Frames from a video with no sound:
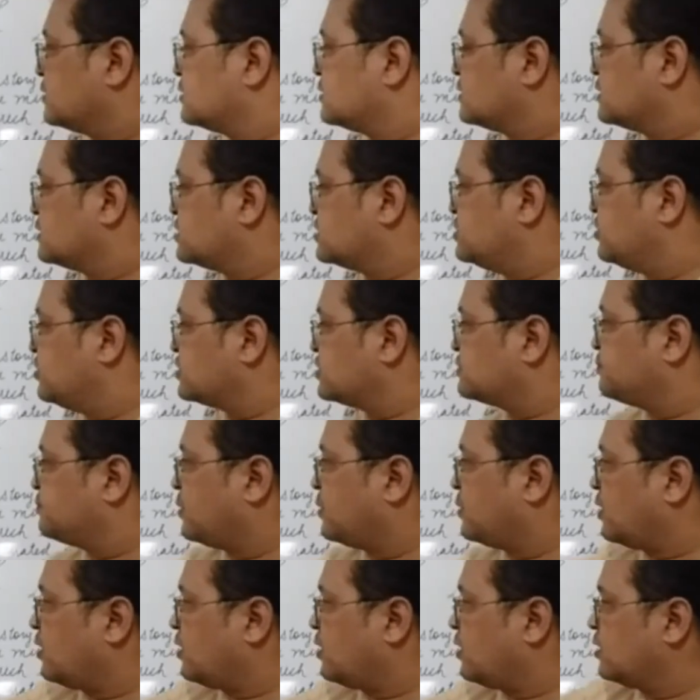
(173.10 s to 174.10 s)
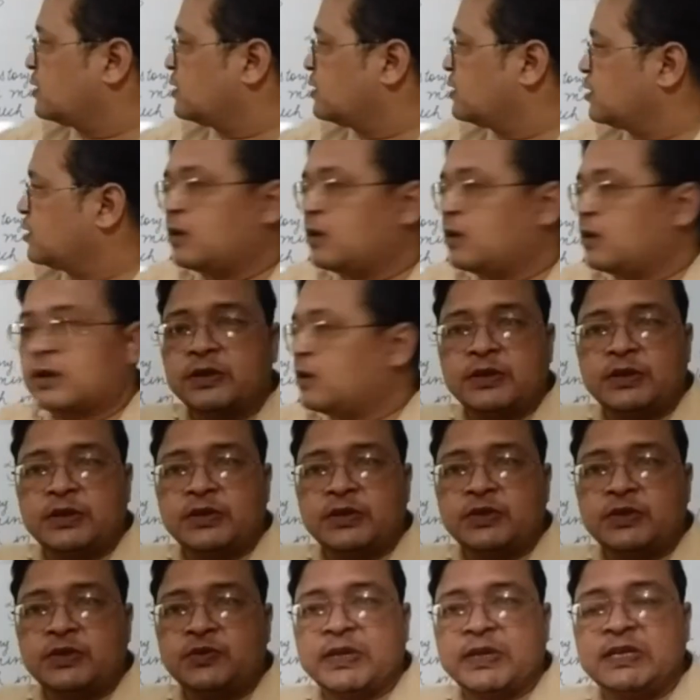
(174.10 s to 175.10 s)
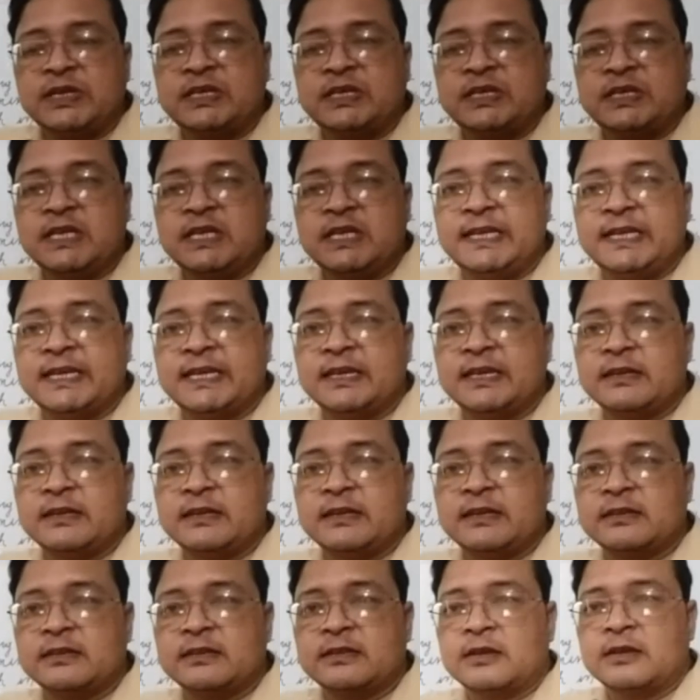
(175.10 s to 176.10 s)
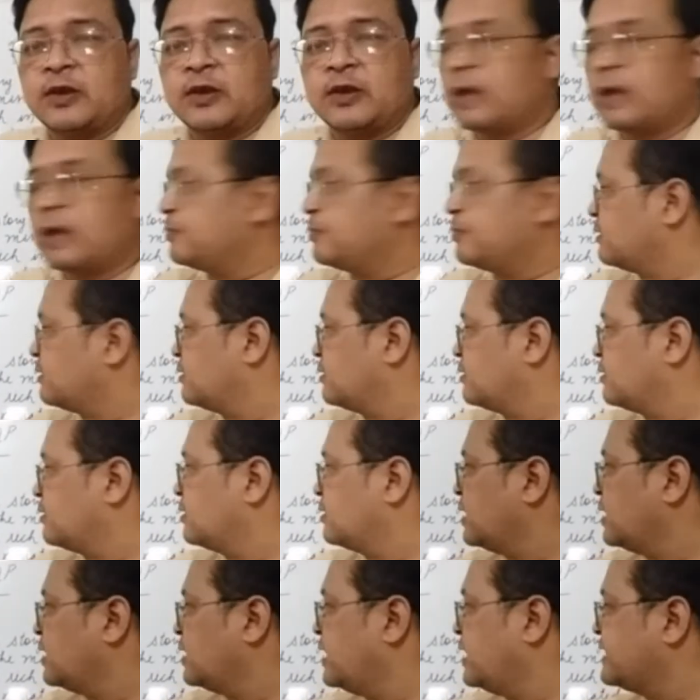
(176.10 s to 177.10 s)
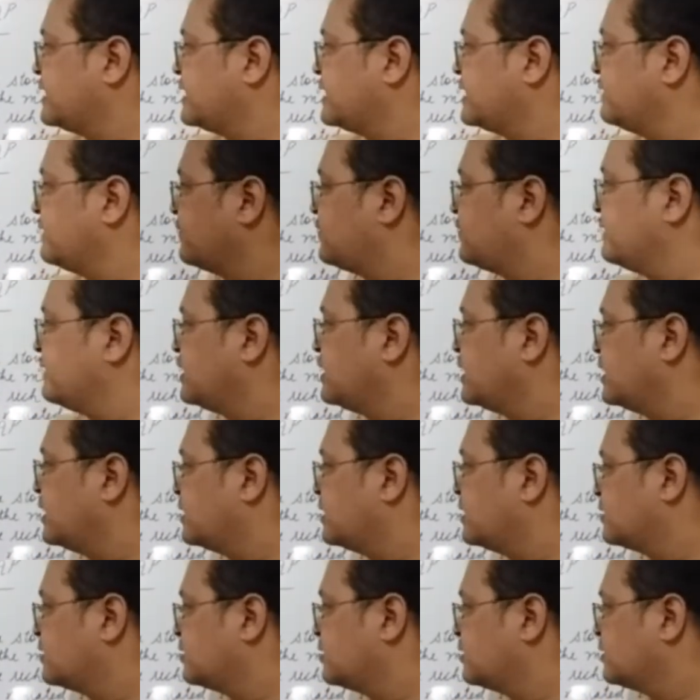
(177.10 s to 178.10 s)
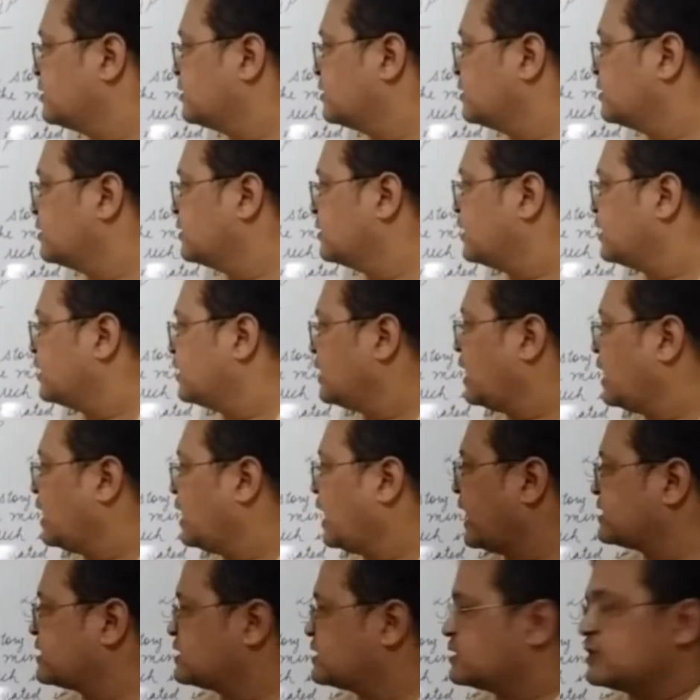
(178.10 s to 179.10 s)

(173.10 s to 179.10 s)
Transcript: She was born on 20 November 1858 at